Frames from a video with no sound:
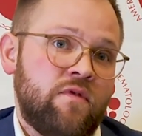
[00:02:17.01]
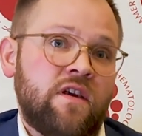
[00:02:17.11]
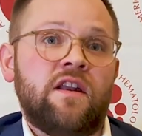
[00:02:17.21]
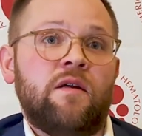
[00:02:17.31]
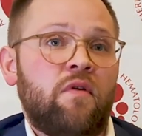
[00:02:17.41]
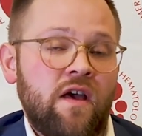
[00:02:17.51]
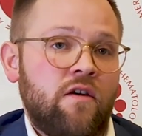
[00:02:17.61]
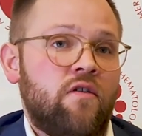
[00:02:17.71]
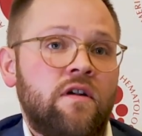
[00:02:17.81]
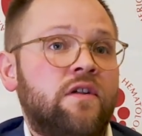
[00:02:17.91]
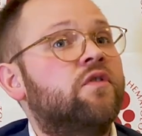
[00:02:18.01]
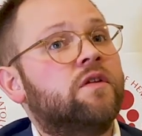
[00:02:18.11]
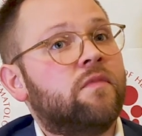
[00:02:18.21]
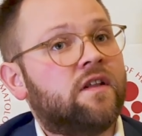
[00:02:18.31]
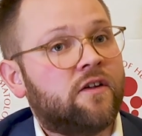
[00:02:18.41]
We can apply early
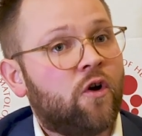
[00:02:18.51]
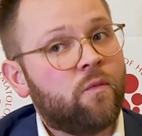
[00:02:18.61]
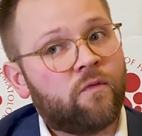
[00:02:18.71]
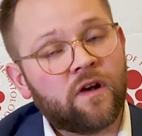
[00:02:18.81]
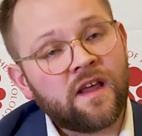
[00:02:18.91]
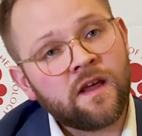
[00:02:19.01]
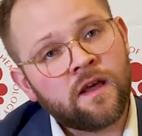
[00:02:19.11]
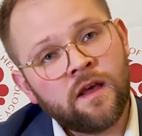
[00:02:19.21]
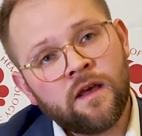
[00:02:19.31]
treatment, and hopefully